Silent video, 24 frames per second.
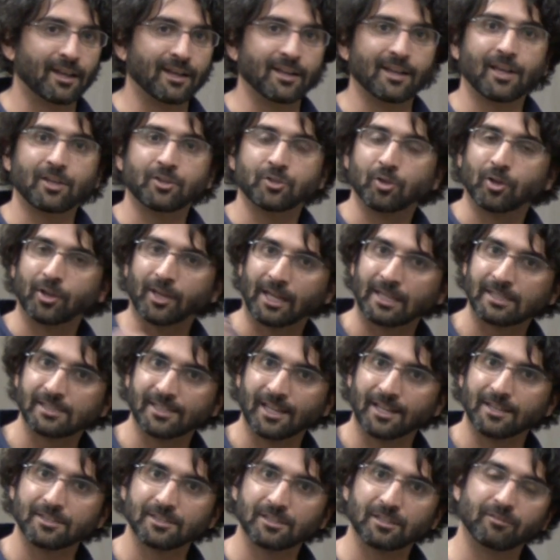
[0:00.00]
And that took
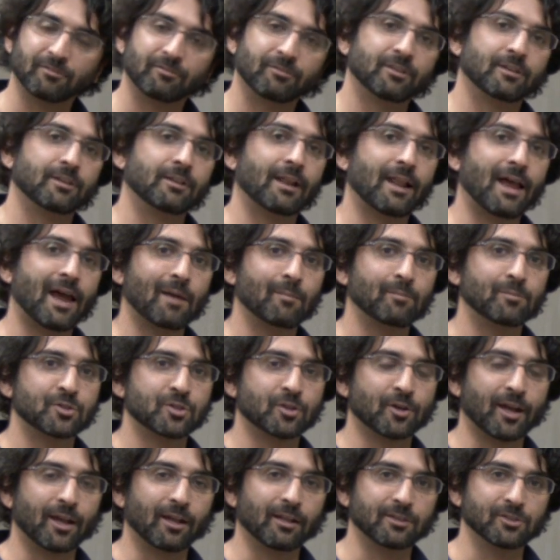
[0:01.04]
extensive lab
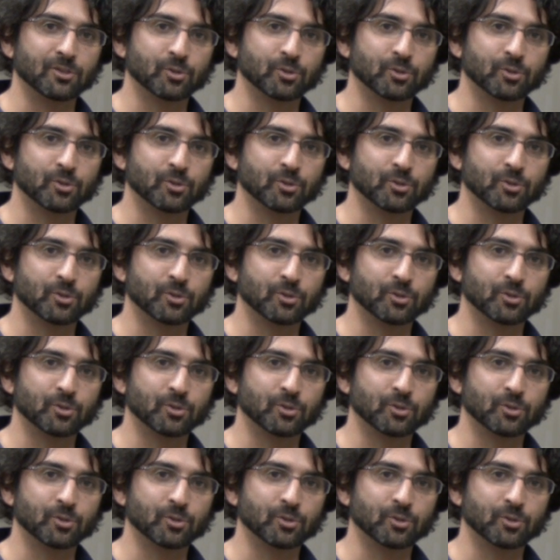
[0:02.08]
trial